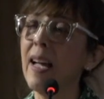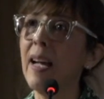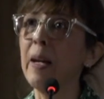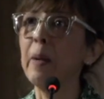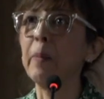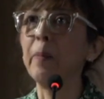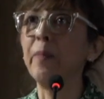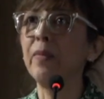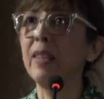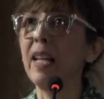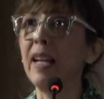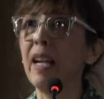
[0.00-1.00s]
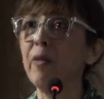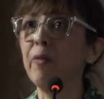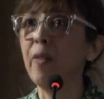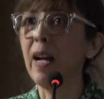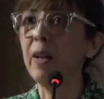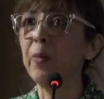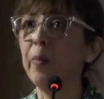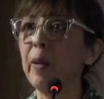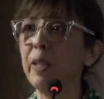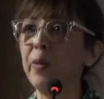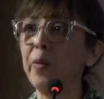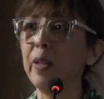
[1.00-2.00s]
Um, that I found
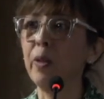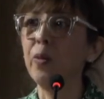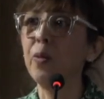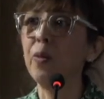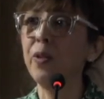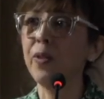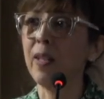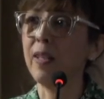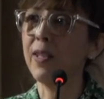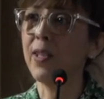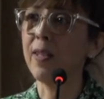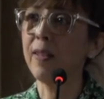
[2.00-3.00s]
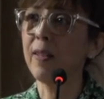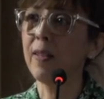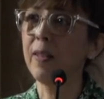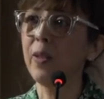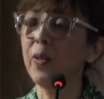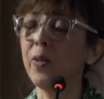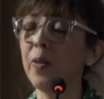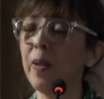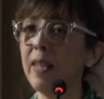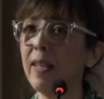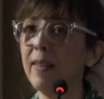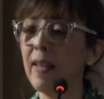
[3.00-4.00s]
by doing Google searches. So
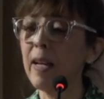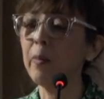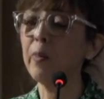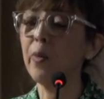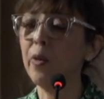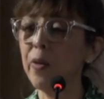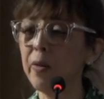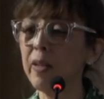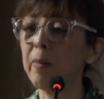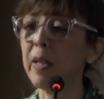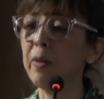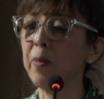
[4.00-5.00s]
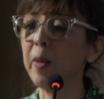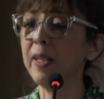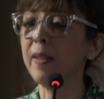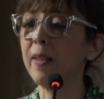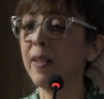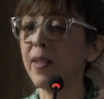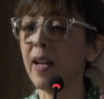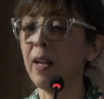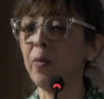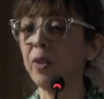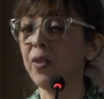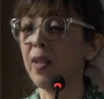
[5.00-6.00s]
at the time during my research, I
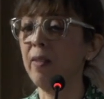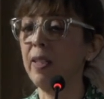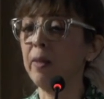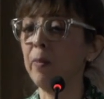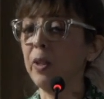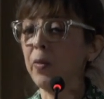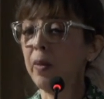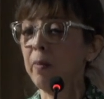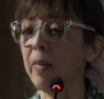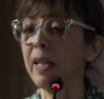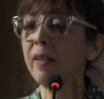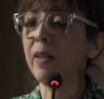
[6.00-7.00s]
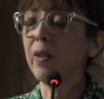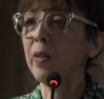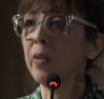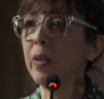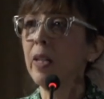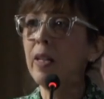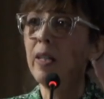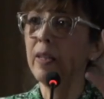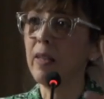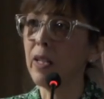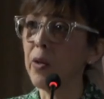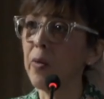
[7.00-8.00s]
was traveling between Mexico,
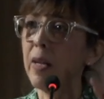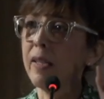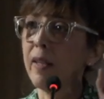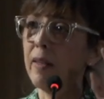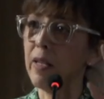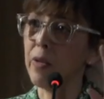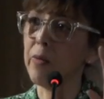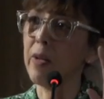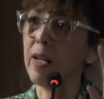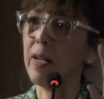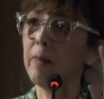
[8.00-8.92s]
the U S and the U K.